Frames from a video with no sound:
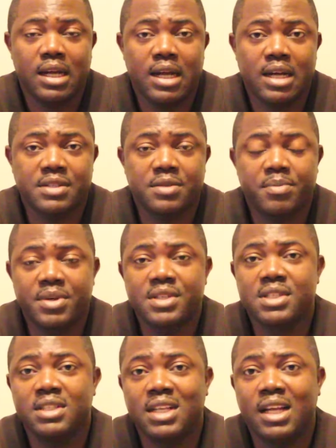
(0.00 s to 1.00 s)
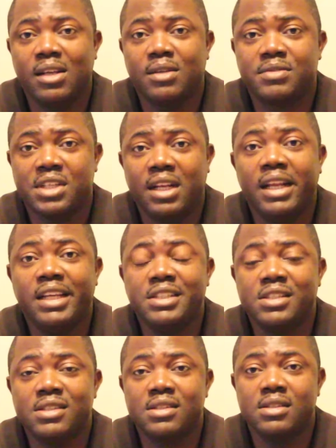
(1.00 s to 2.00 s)
as a person, I love
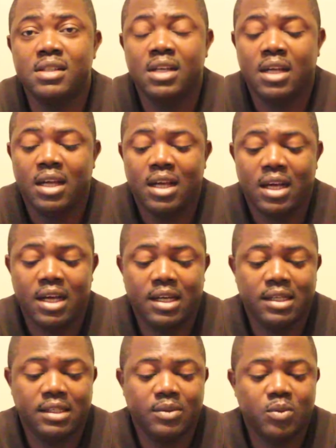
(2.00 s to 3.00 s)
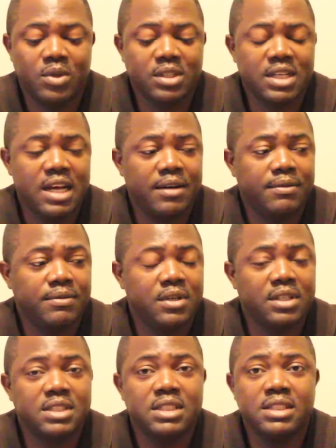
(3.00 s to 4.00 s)
challenges. And what I've
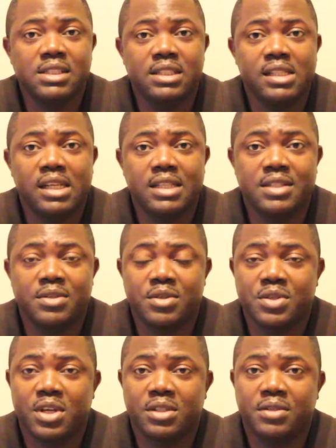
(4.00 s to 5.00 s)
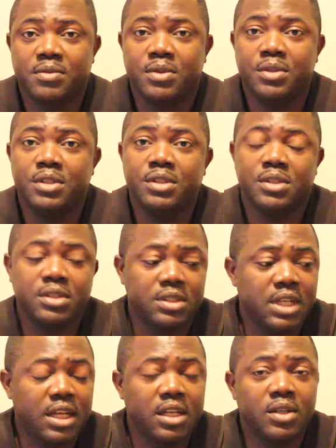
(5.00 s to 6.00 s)
gotten as a result of going,
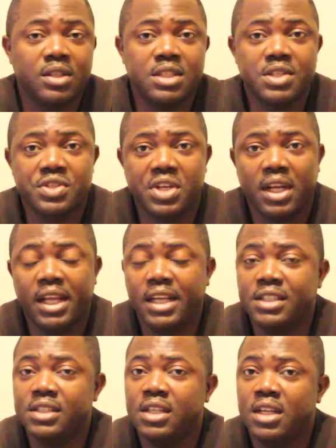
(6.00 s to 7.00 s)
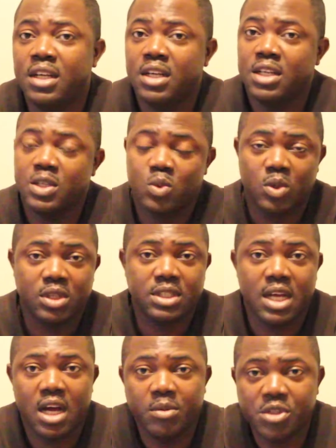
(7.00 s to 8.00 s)
taking on this challenge is
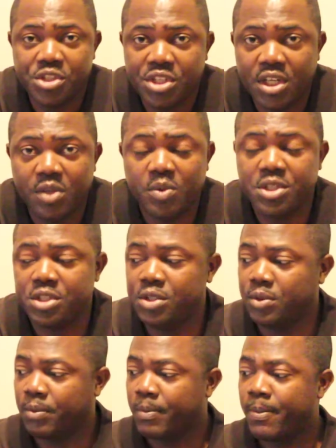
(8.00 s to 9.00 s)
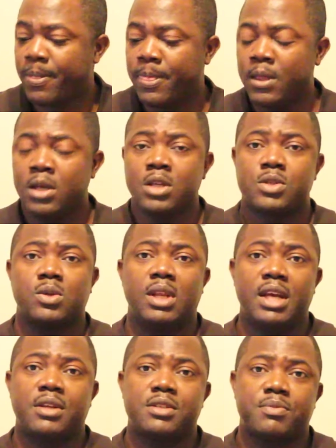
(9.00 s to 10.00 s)
what I'll be sharing with you. So
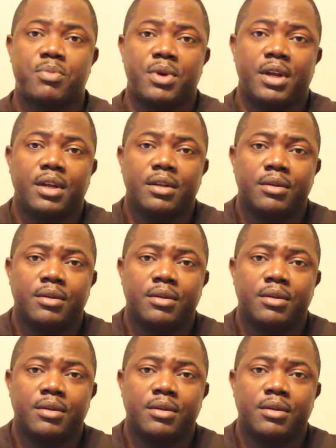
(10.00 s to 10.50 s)
let us pray.